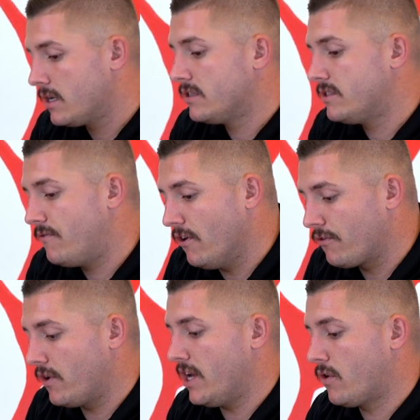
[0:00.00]
feel
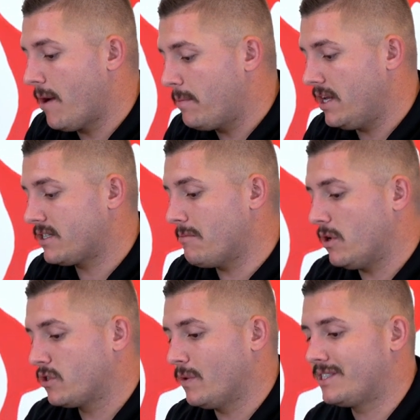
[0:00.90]
for any crepitus. I'm
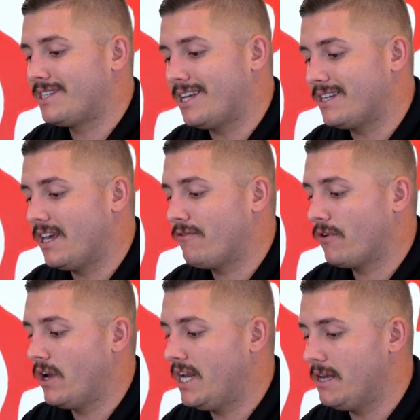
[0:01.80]
also assessing it
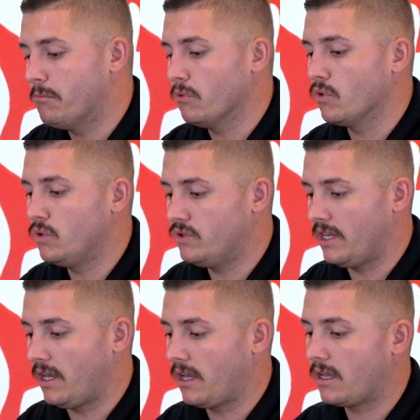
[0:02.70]
for any
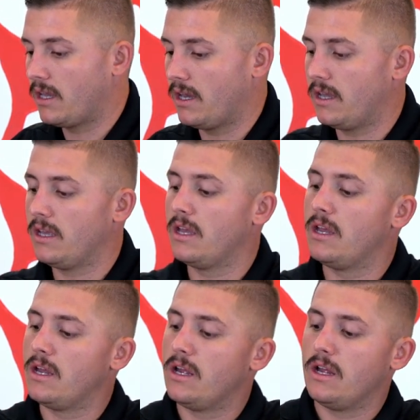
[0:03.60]
bruising, okay?
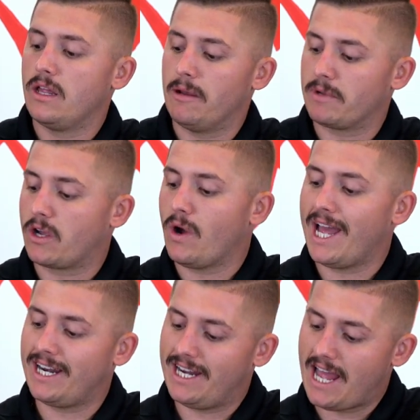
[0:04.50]
I'm going to go
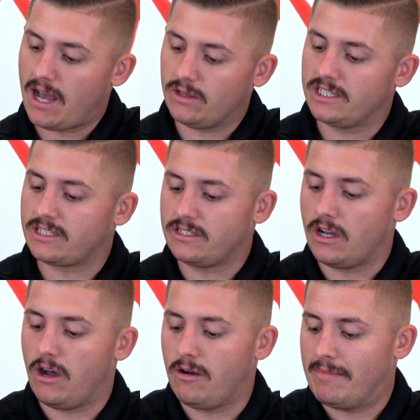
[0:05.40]
ahead and now listen
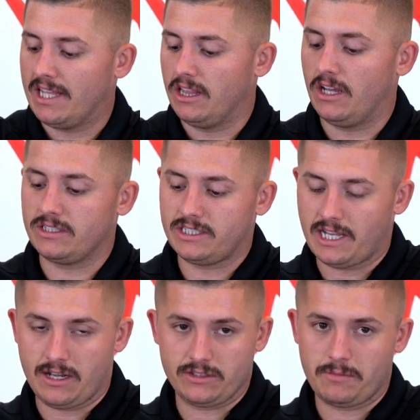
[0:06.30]
to all my lung
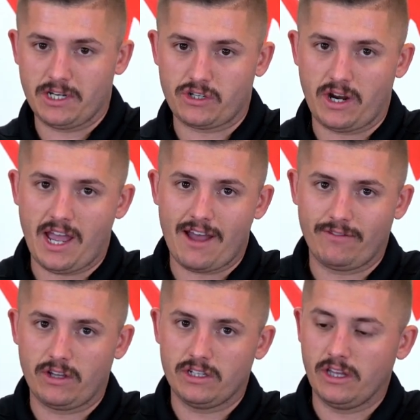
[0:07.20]
sounds to make sure I
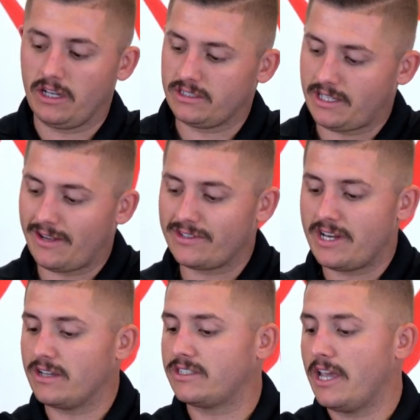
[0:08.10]
have good lung sounds.
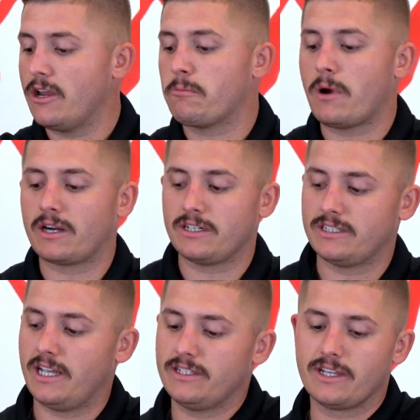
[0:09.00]
Now, say your proctor
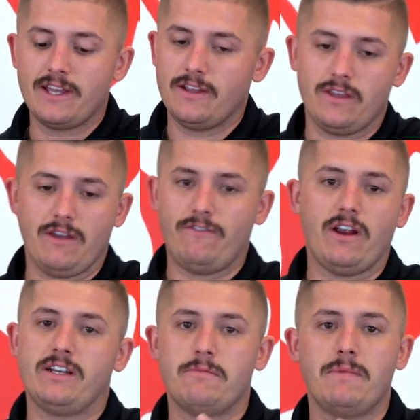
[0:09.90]
says you have
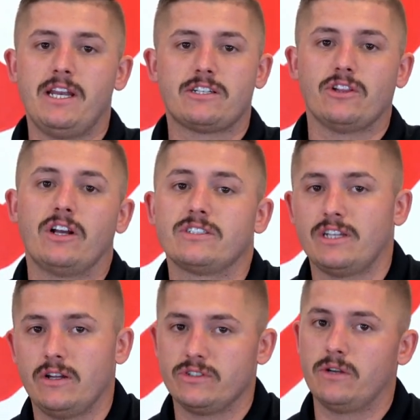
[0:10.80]
very diminished lung
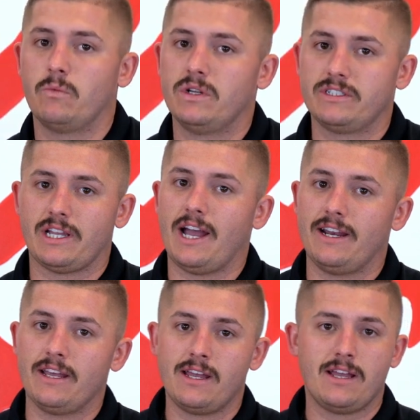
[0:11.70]
sounds on one
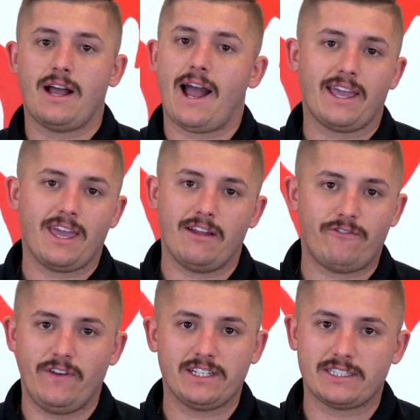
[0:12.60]
side. I
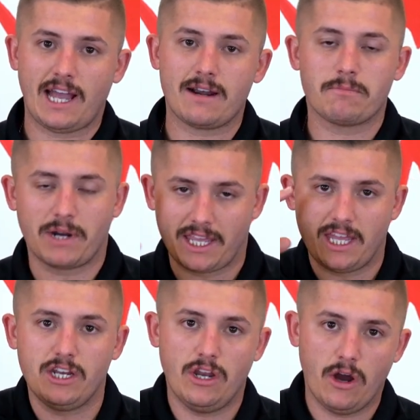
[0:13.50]
can't fix that, but I
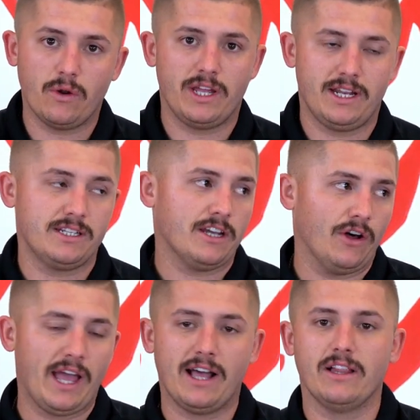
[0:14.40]
can note it and
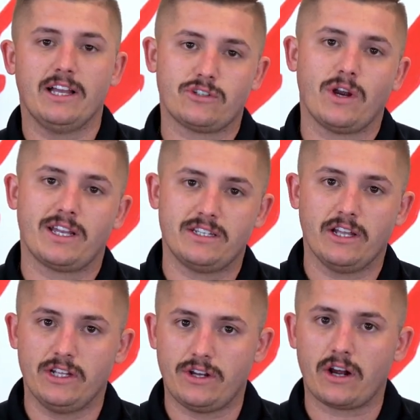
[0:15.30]
tell ALS or I can
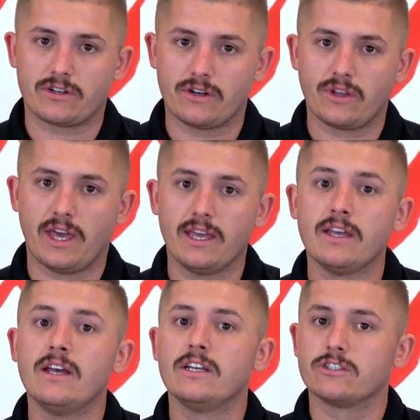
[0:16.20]
tell a doctor, okay?
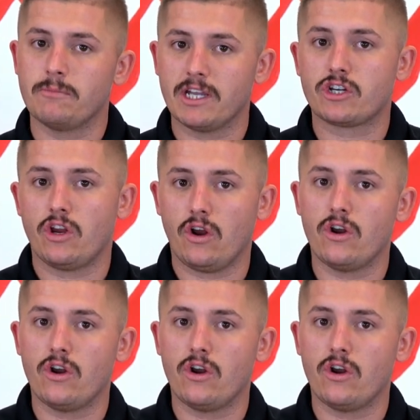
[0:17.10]
So make sure you're